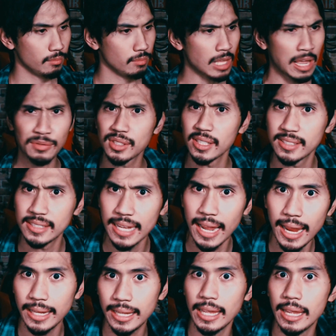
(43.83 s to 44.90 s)
ever since the
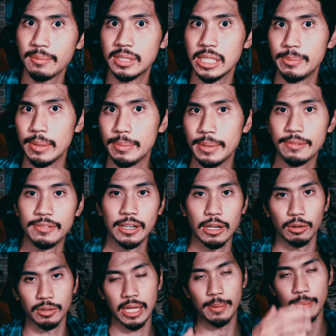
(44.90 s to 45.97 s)
AKM GBB
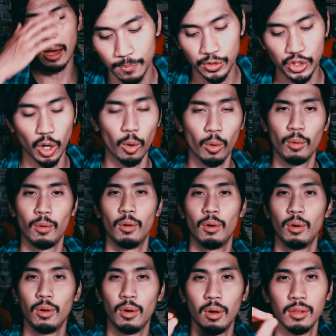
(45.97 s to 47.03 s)
video came out. So,
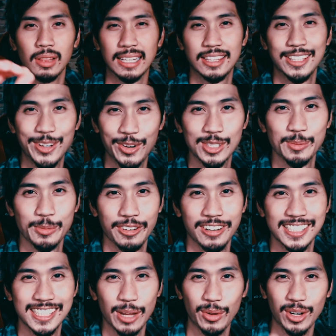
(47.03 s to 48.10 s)
like the US Marines say, we're